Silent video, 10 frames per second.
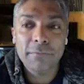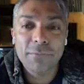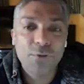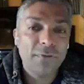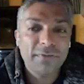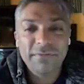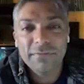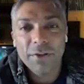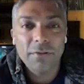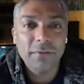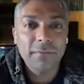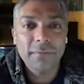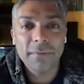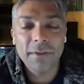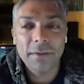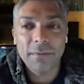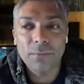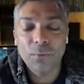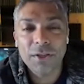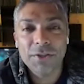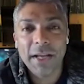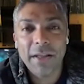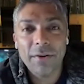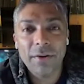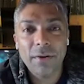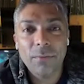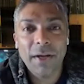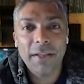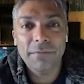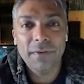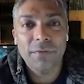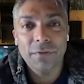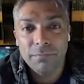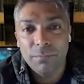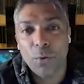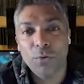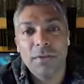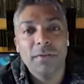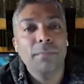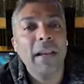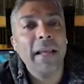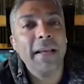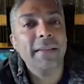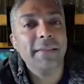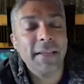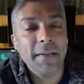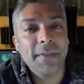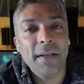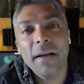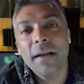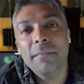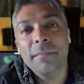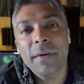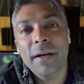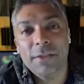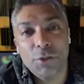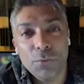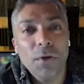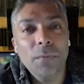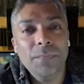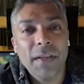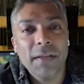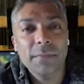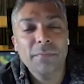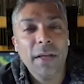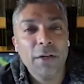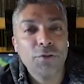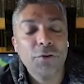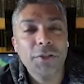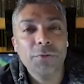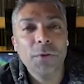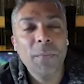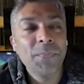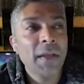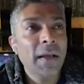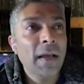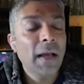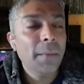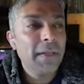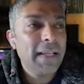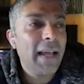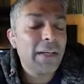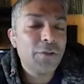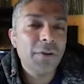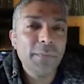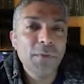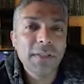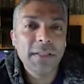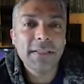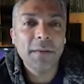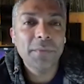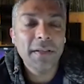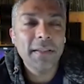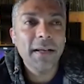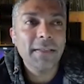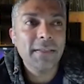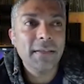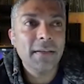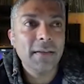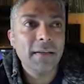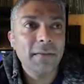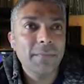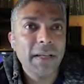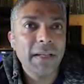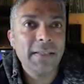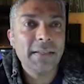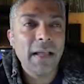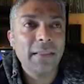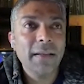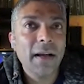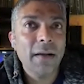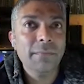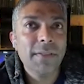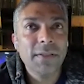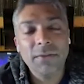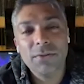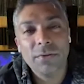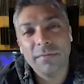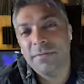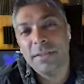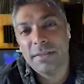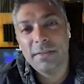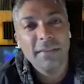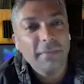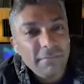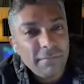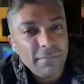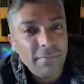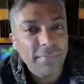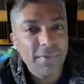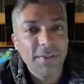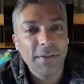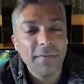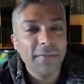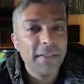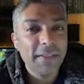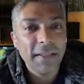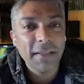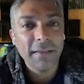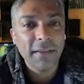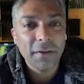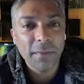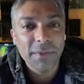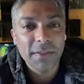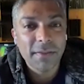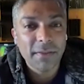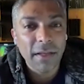sort of work together where we were both playing at the same time as a duo, as an electronic duo. But electronic music is something that is, I think I'm still sort of just surfacing. I'm just